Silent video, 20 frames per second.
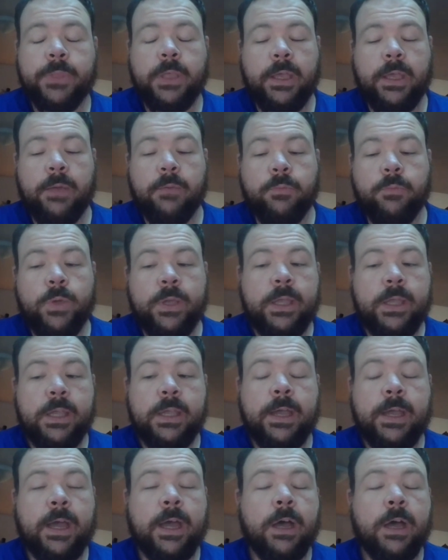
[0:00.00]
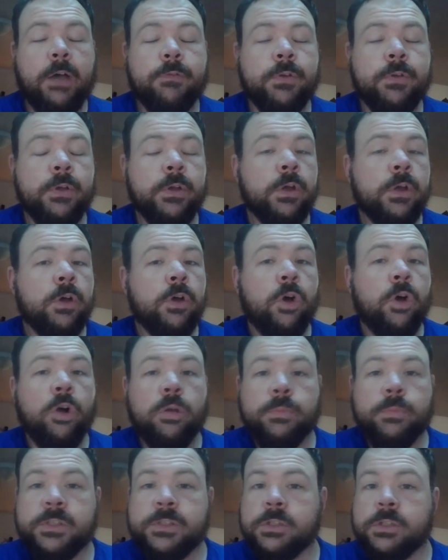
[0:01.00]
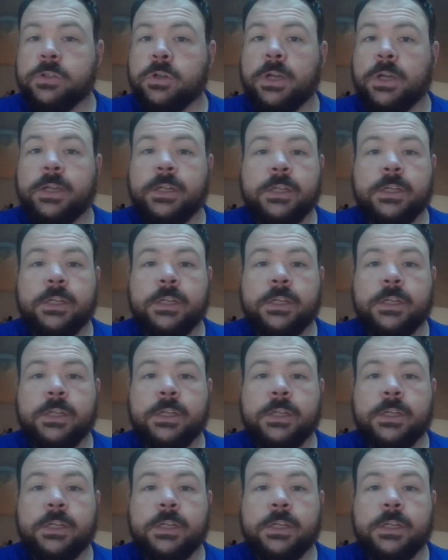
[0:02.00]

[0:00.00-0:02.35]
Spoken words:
And we have homeless and drug